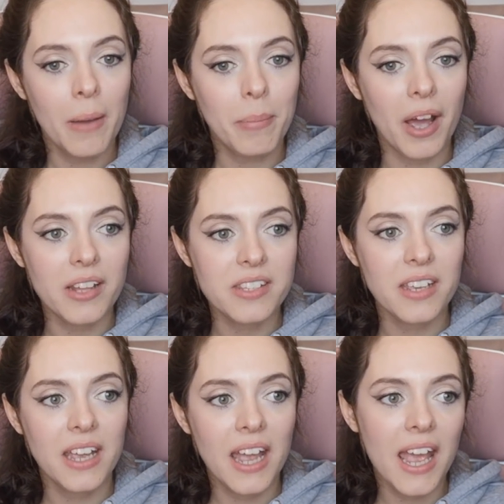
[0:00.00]
But
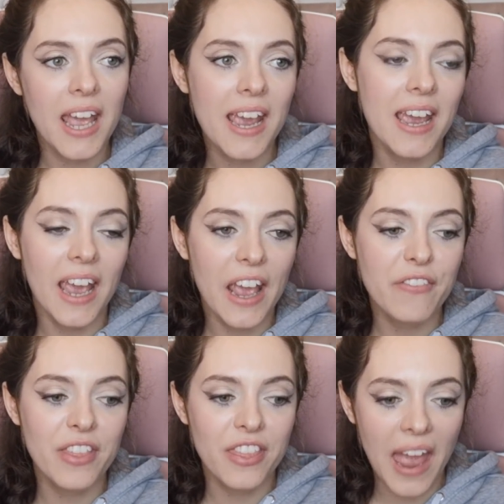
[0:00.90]
he
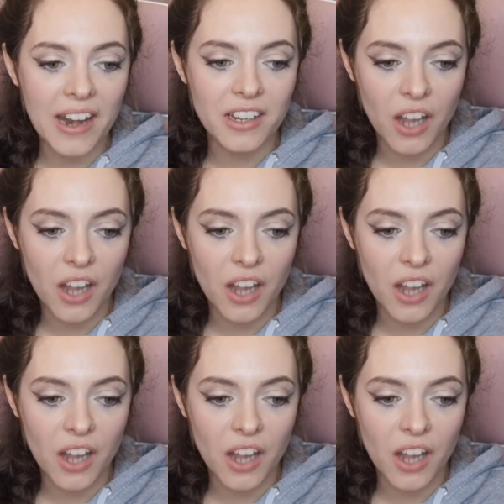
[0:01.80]
even then